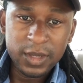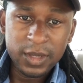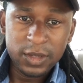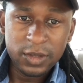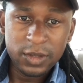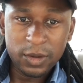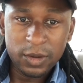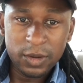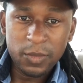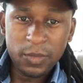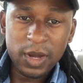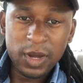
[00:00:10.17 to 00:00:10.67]

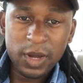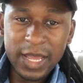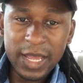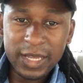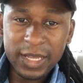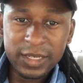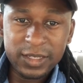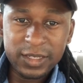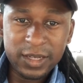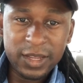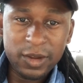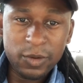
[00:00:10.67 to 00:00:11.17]
You're more
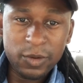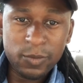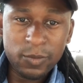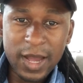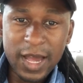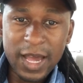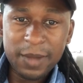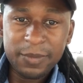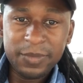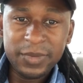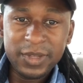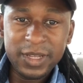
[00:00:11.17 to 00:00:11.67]
likely to get
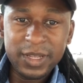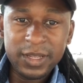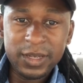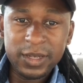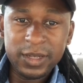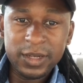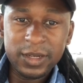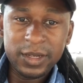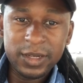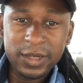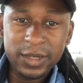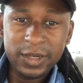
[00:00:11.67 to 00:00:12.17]
robbed in
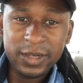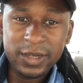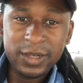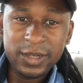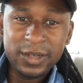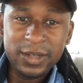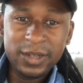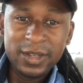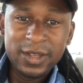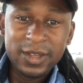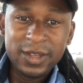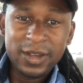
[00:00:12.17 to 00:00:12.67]
the hood
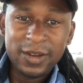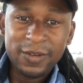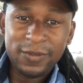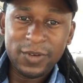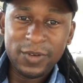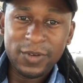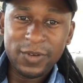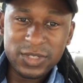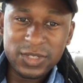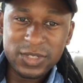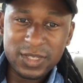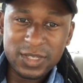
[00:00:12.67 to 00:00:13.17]

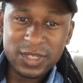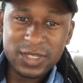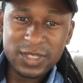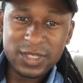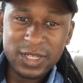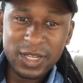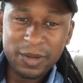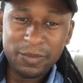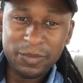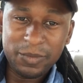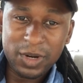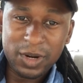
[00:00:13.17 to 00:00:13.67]
versus the
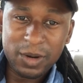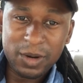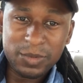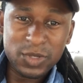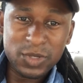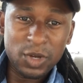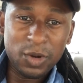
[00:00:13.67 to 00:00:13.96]
suburbs.